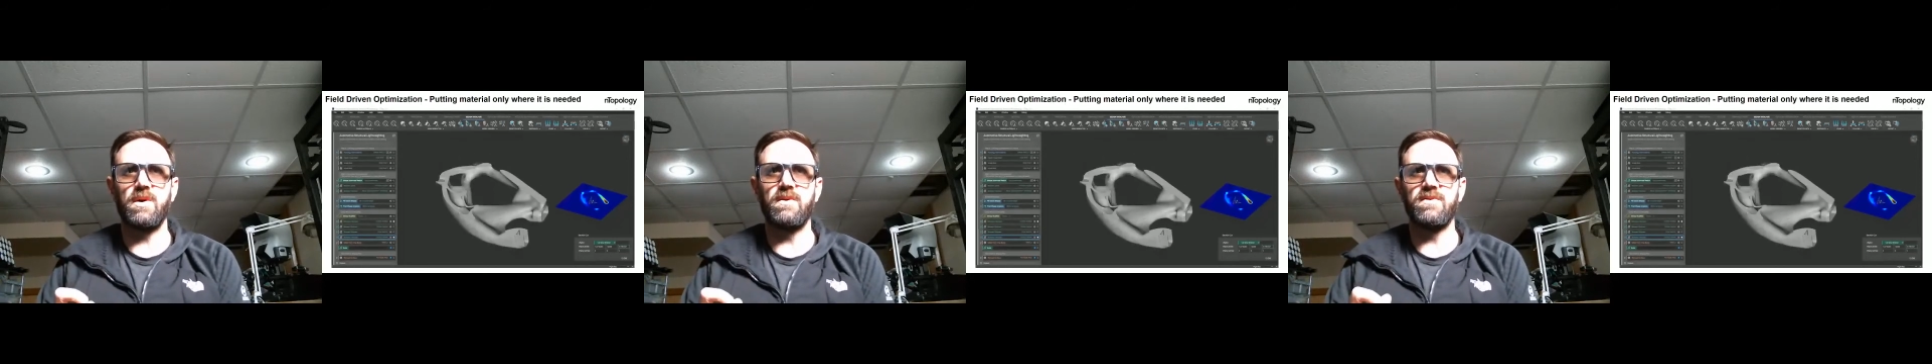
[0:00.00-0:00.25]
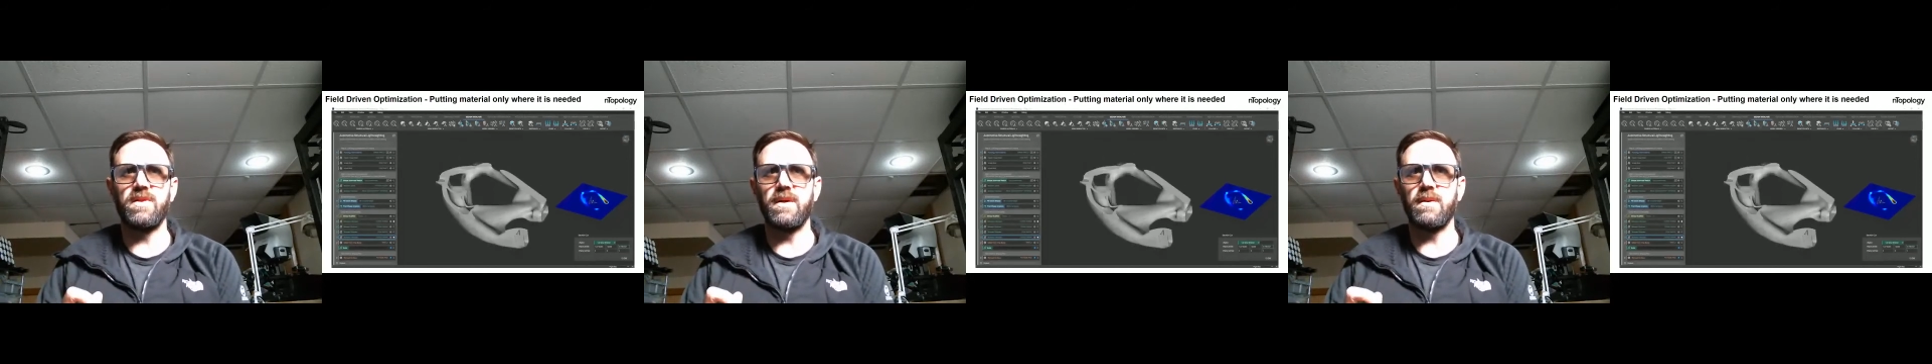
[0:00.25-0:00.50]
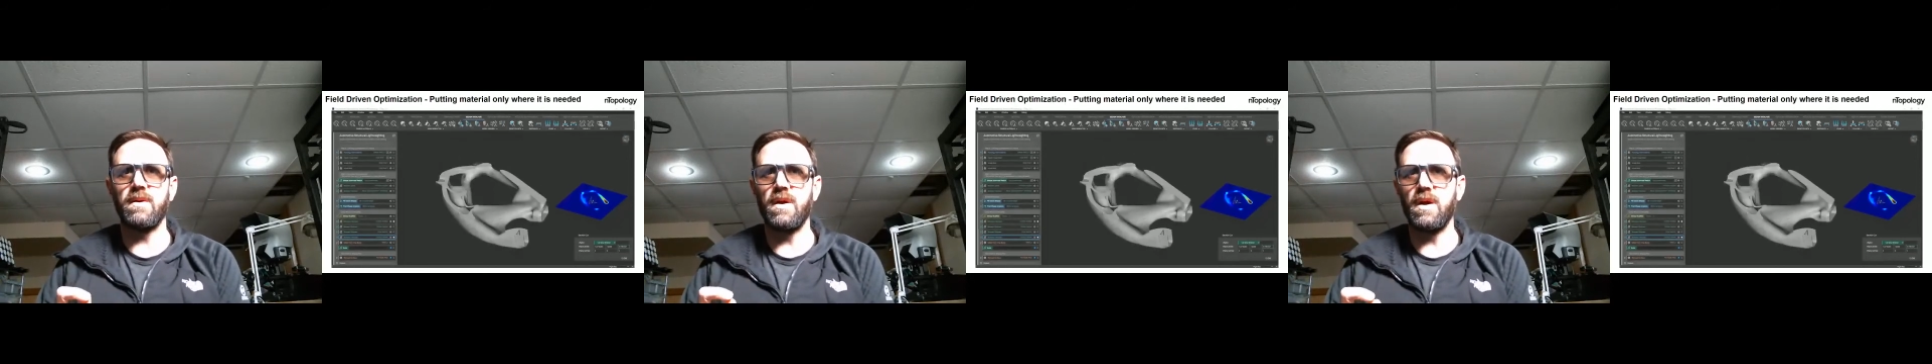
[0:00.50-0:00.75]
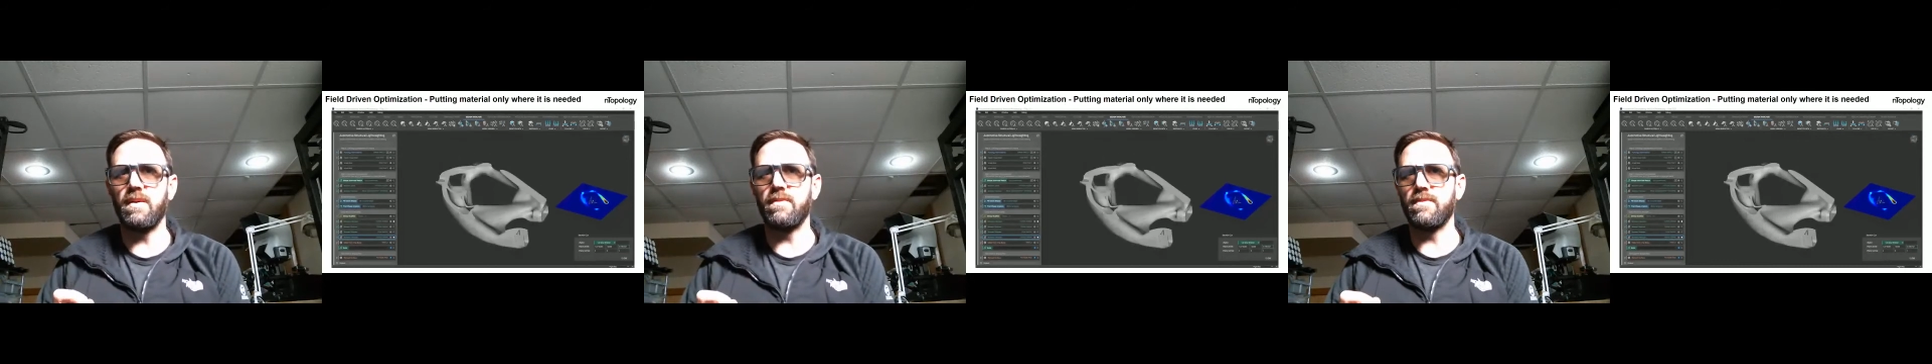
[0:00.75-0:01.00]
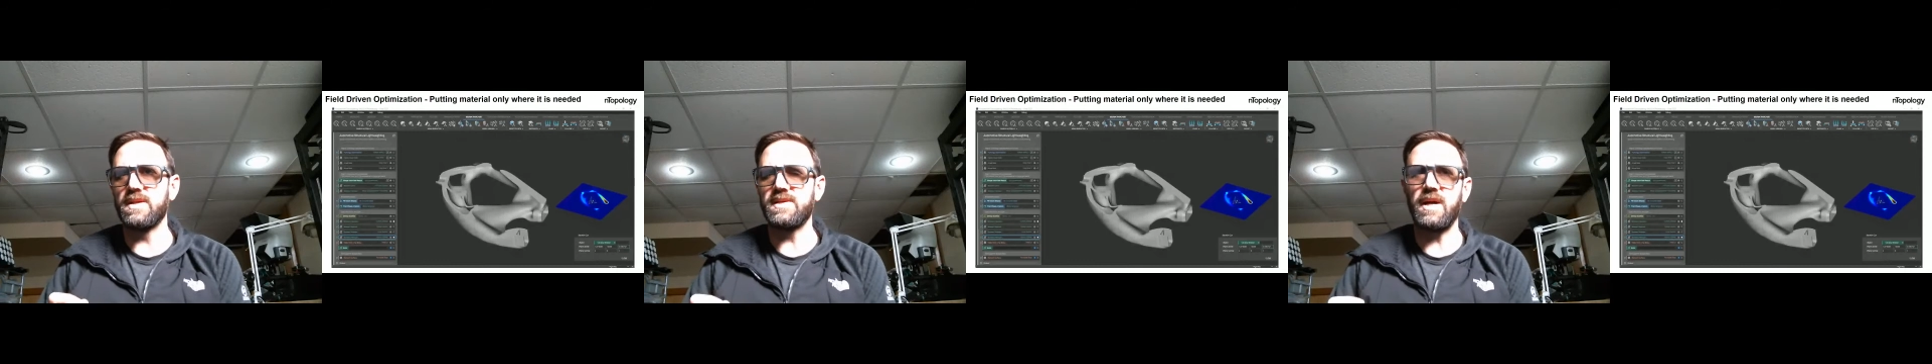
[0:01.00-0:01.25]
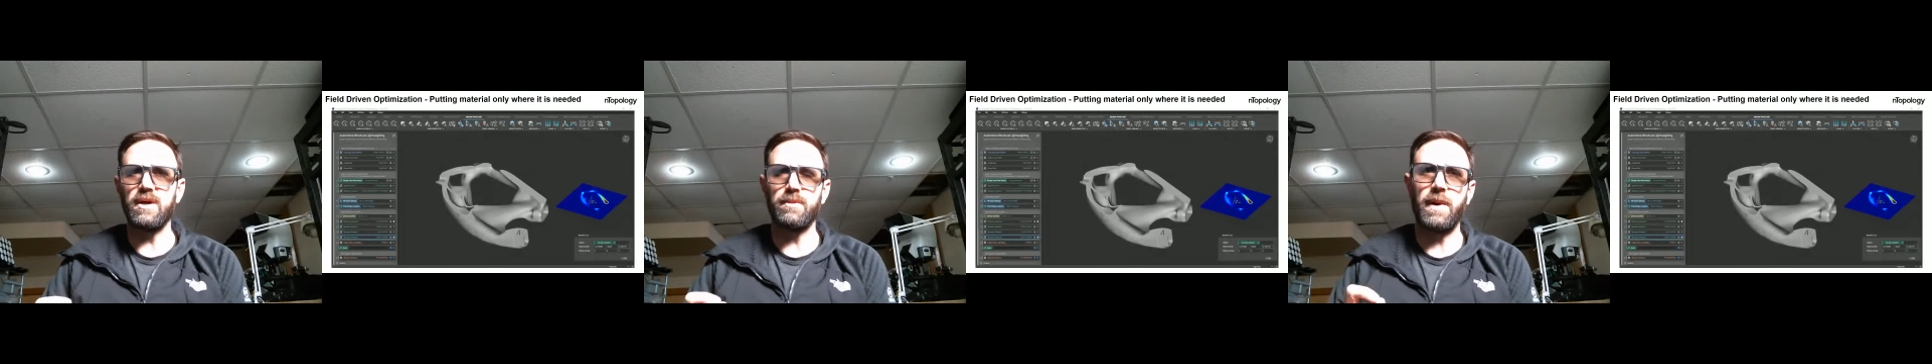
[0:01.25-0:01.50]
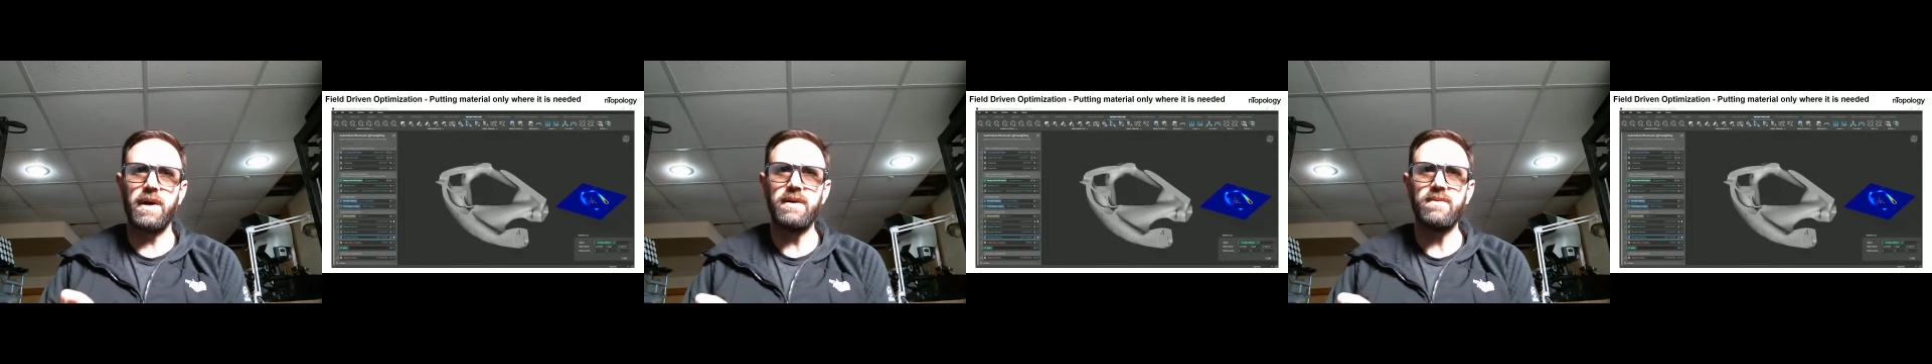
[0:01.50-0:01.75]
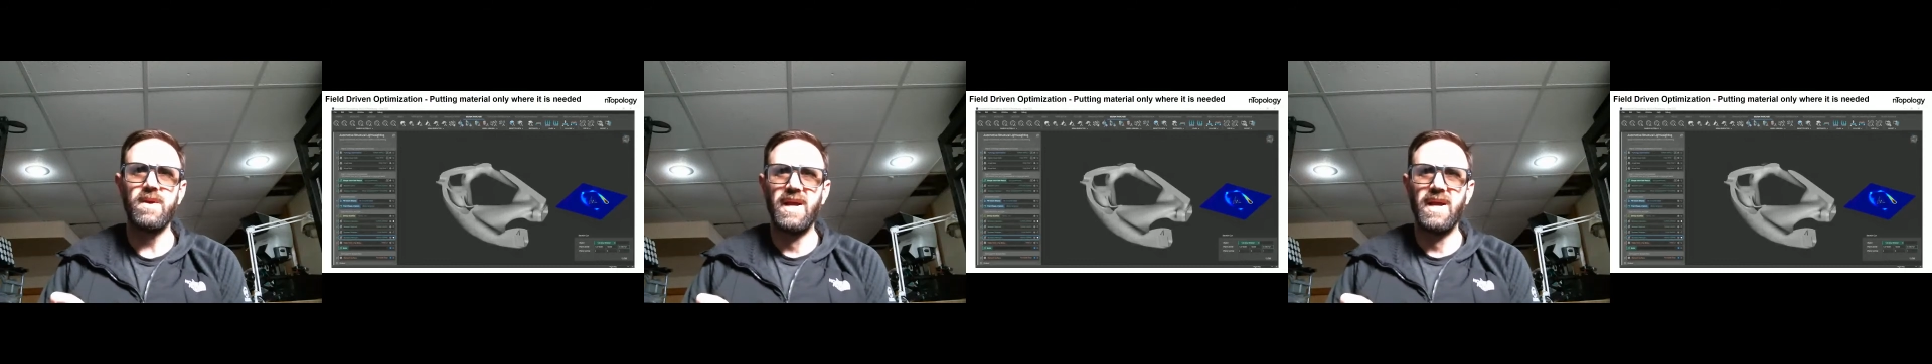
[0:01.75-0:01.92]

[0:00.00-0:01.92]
over the entire part.